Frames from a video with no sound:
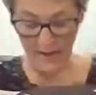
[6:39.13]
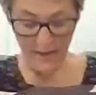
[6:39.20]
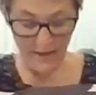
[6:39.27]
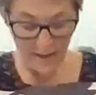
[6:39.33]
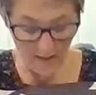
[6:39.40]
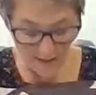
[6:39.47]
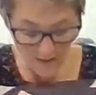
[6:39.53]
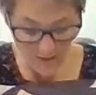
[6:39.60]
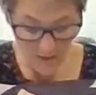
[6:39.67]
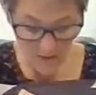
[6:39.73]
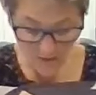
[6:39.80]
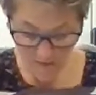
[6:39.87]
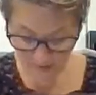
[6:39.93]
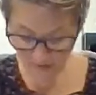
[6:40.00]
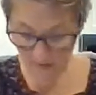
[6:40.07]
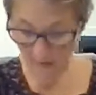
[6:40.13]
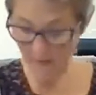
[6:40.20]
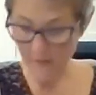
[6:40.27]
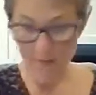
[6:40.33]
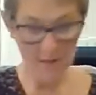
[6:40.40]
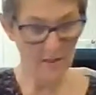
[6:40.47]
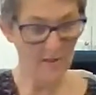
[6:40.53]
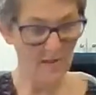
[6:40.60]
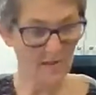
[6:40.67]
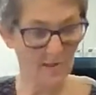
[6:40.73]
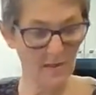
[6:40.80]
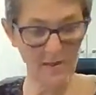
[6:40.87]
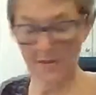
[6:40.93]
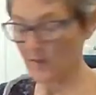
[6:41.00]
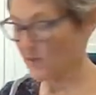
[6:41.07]
to add any additional salt.
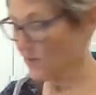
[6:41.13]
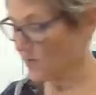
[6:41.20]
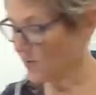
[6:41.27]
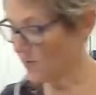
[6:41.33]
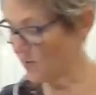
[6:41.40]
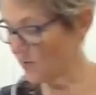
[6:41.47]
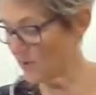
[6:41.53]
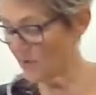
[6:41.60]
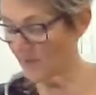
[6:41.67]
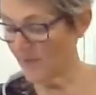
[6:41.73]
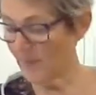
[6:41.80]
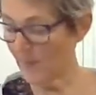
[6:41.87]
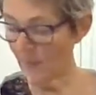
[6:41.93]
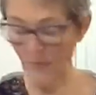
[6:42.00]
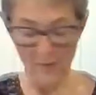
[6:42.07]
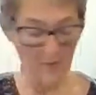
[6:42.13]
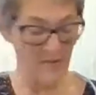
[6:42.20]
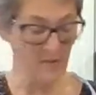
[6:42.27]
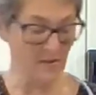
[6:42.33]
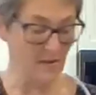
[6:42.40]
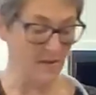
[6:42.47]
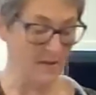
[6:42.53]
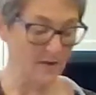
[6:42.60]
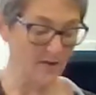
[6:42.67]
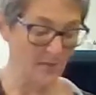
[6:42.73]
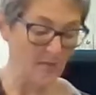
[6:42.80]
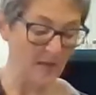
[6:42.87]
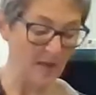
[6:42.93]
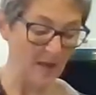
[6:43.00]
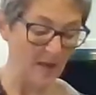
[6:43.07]
So let's do 2 teaspoons
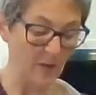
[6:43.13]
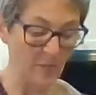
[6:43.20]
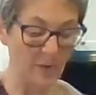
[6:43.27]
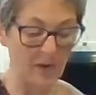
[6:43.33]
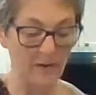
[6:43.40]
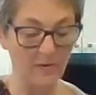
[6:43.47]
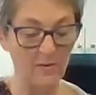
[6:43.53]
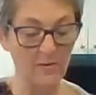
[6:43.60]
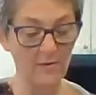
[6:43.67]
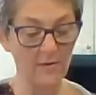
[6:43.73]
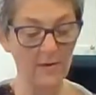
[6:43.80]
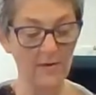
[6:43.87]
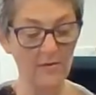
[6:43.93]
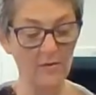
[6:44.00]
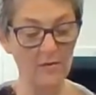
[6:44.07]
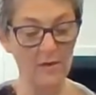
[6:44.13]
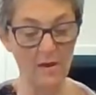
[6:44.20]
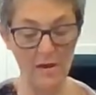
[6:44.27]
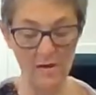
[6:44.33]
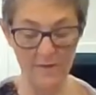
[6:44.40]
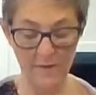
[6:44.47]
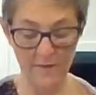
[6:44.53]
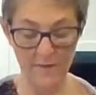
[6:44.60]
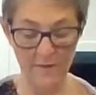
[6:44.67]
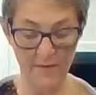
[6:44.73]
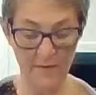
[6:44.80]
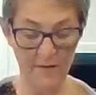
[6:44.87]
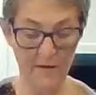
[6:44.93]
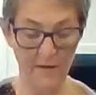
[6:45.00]
of baking powder leveled off.